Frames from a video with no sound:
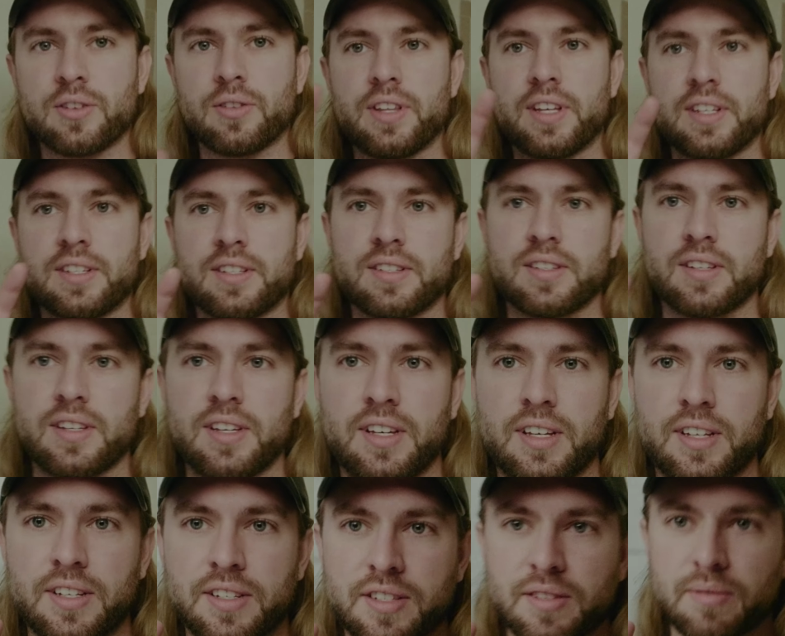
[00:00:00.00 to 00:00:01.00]
So this
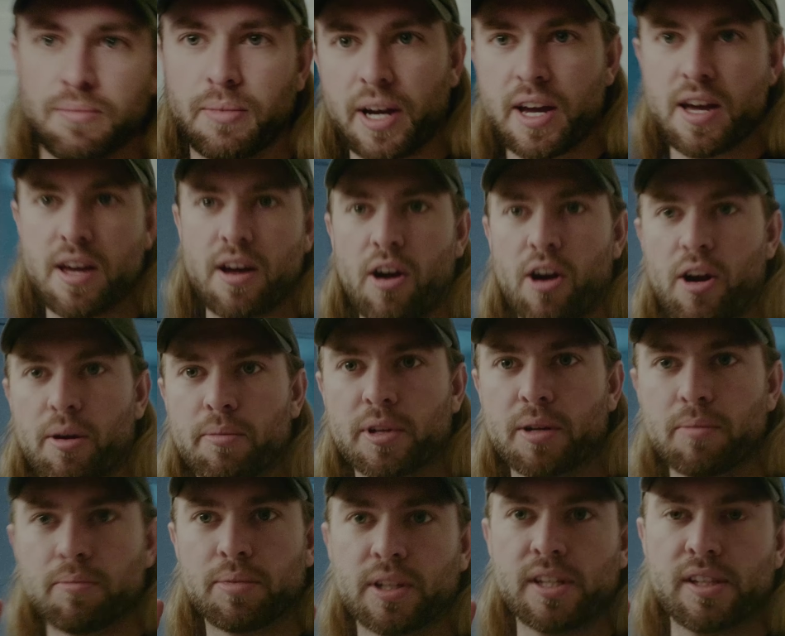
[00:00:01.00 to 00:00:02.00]
is my arm
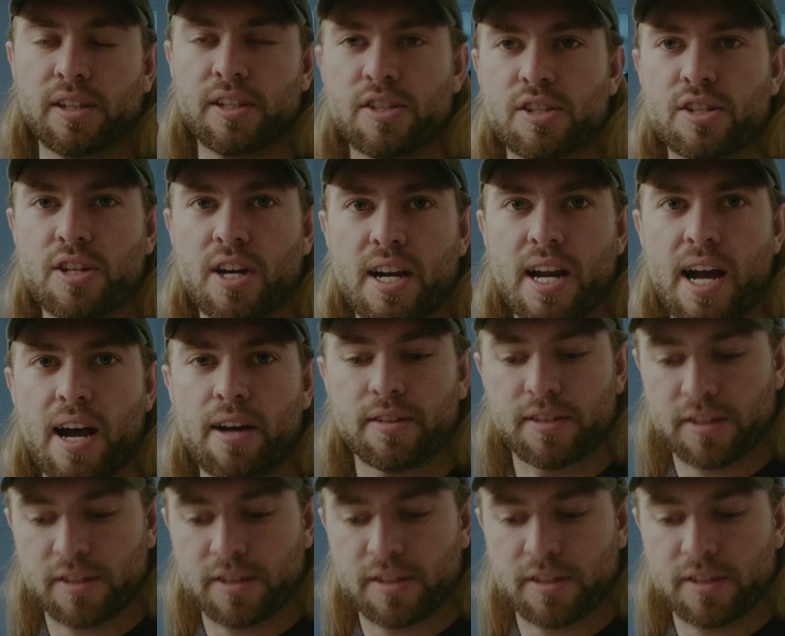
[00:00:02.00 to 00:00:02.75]
completely straight out.